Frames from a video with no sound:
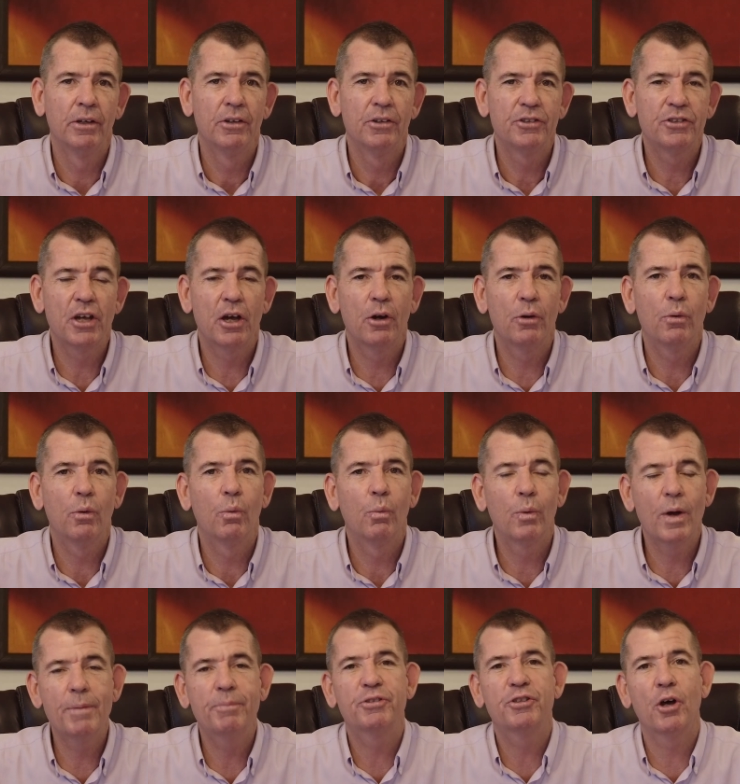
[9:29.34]
So
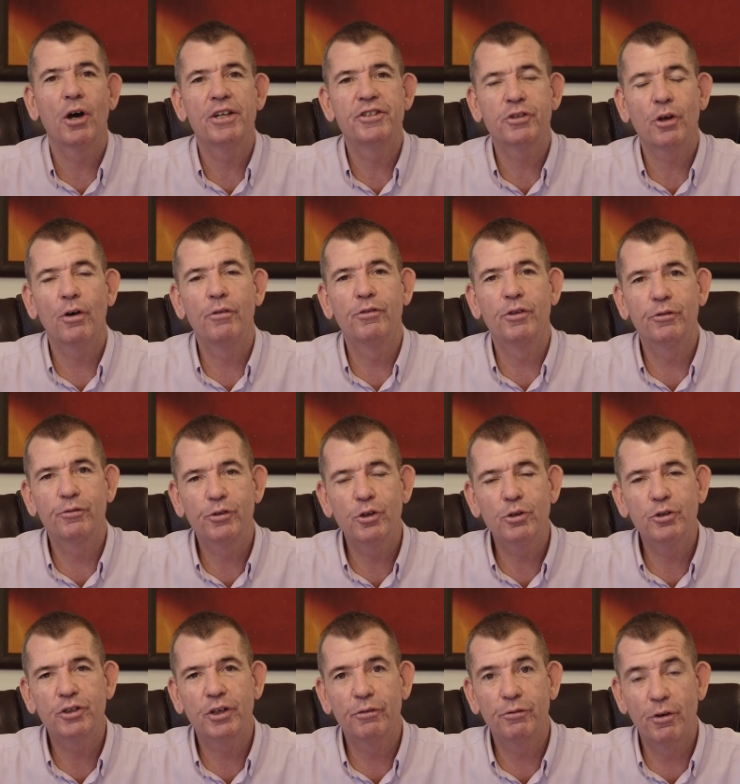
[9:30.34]
websites of the
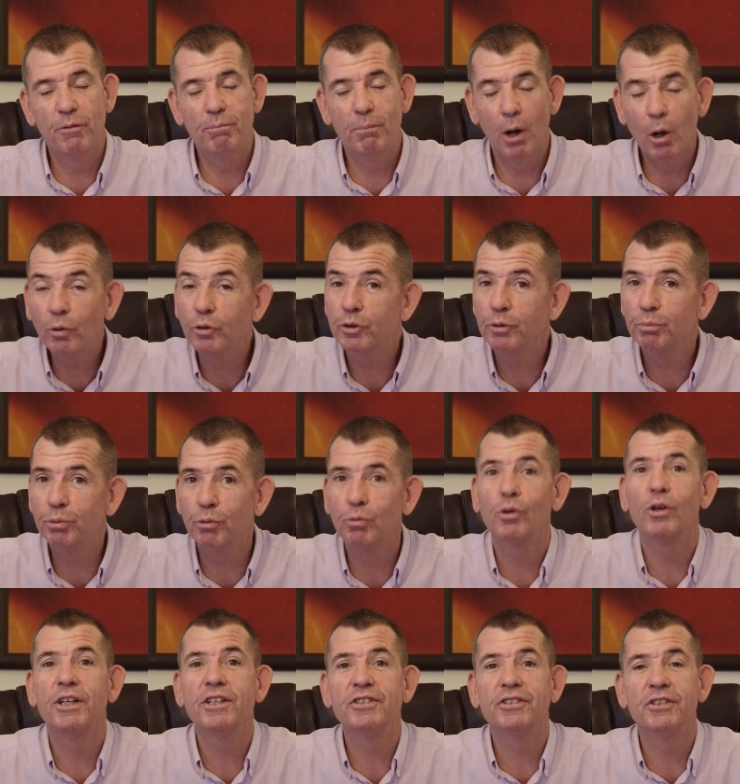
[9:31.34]
future, for multiple
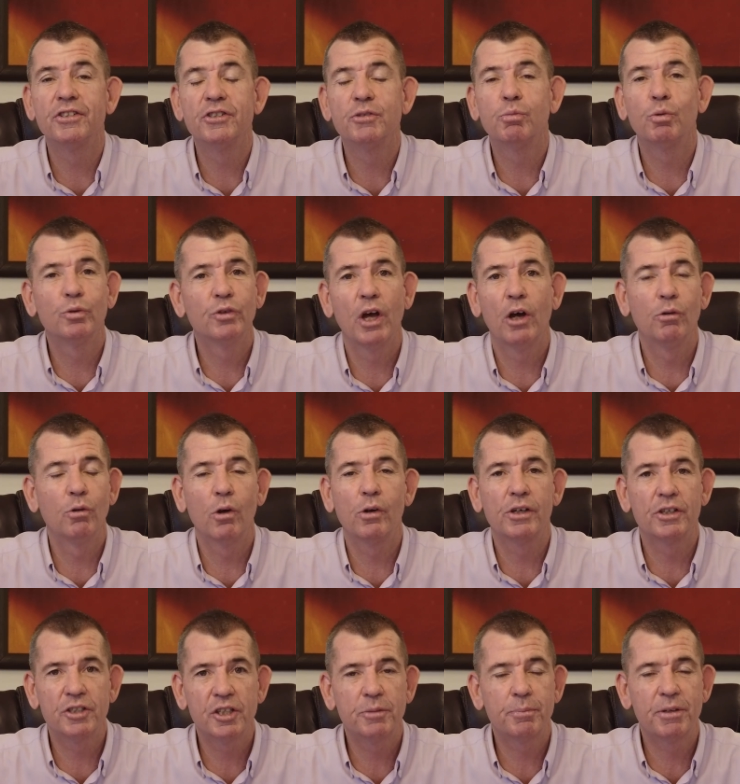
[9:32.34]
reasons, will no
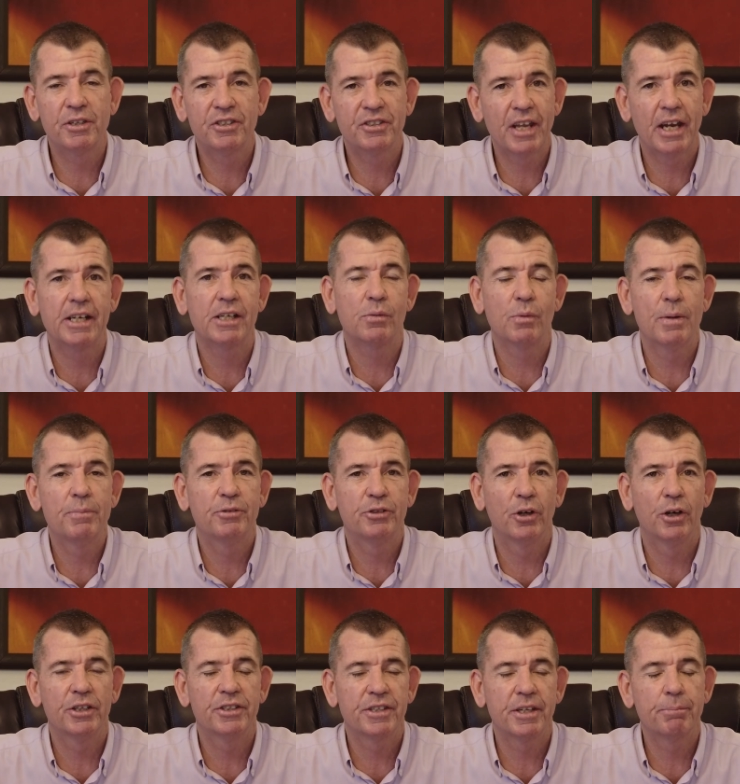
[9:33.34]
longer just be static
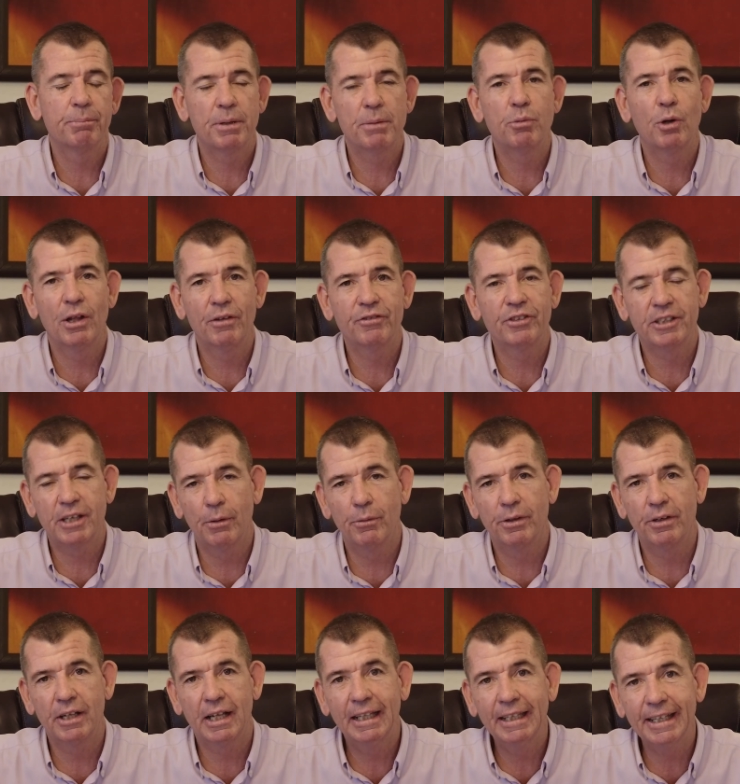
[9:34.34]
websites that people have to go
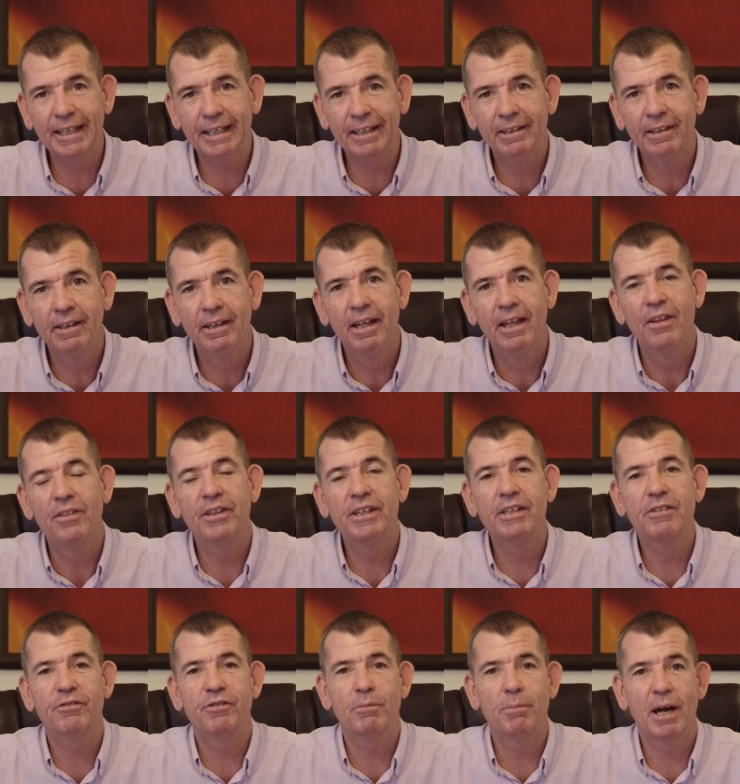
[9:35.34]
and click the
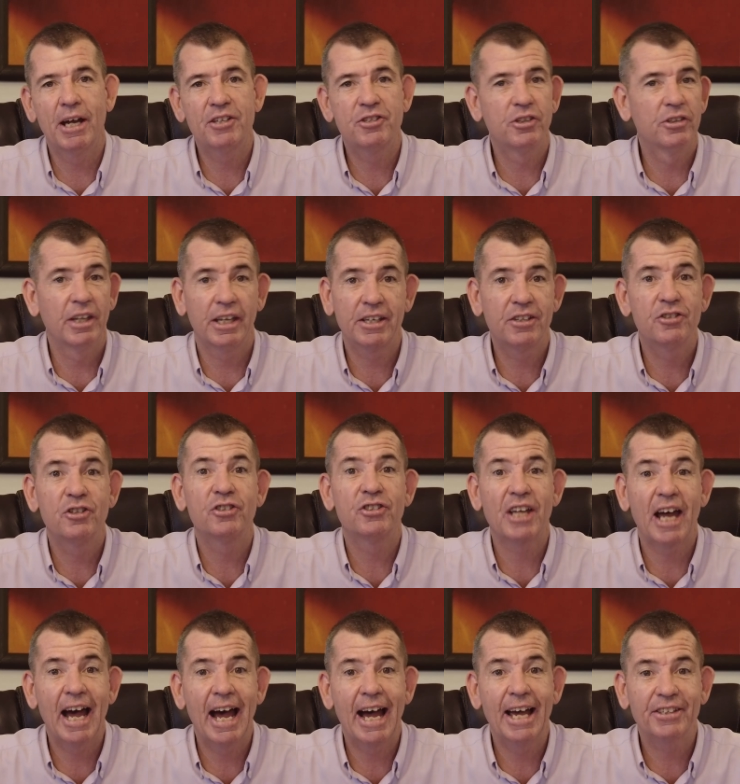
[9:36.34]
information. They can
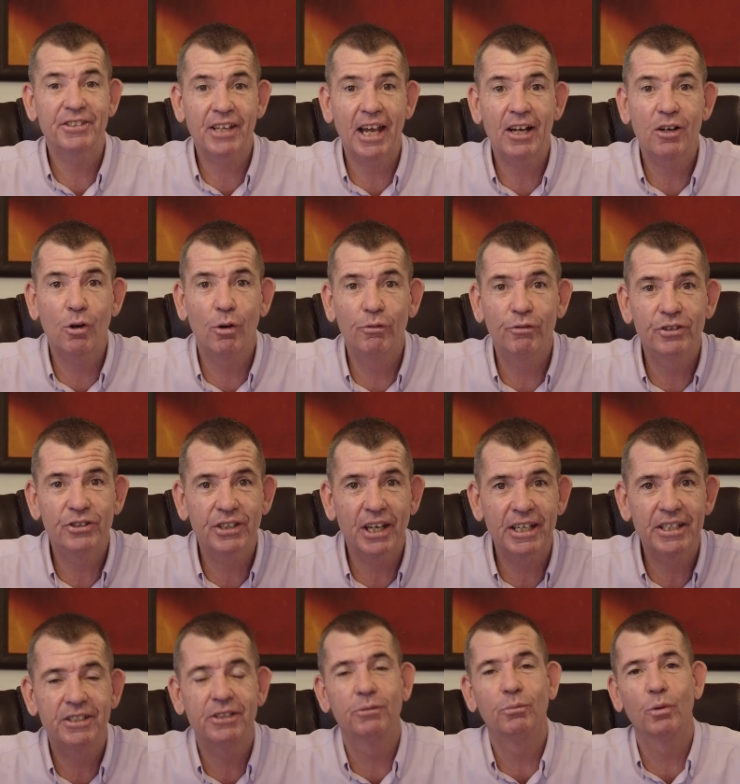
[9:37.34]
just ask a
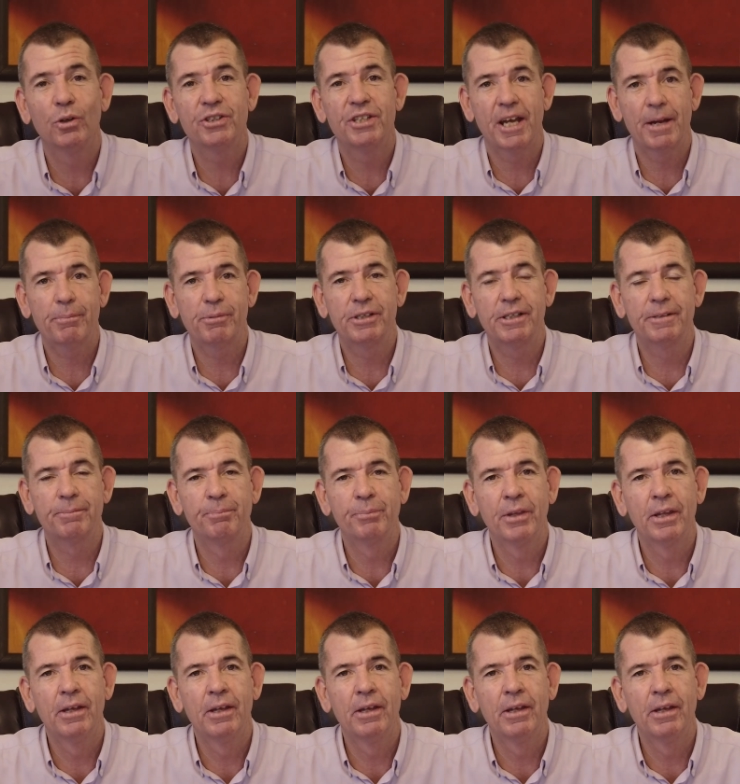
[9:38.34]
conversation, what's happening.